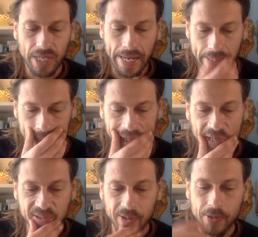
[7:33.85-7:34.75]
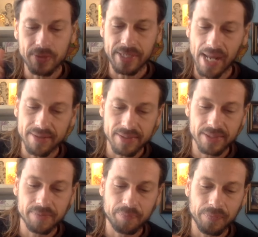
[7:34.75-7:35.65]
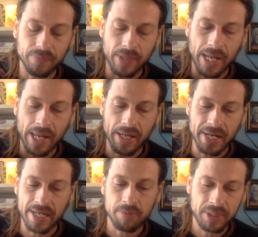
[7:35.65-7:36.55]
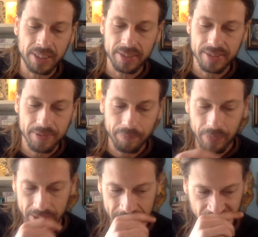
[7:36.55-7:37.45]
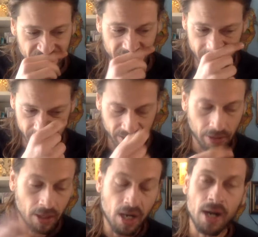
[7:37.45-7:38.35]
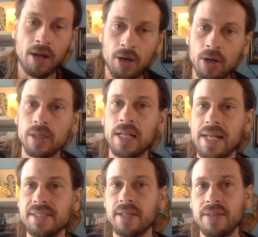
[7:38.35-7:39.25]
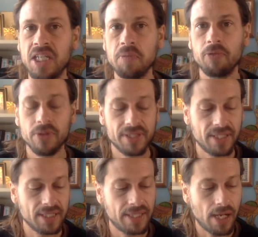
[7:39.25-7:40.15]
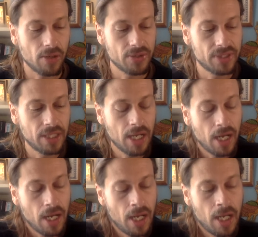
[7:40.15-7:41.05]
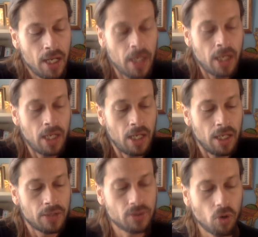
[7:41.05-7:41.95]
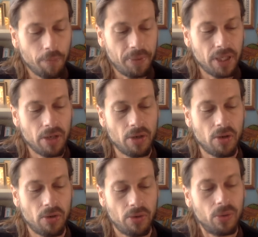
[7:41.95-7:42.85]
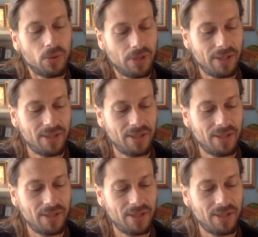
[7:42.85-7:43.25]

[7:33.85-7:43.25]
And then also debts and enemies is another classic theme for the 6th house. Scorpio,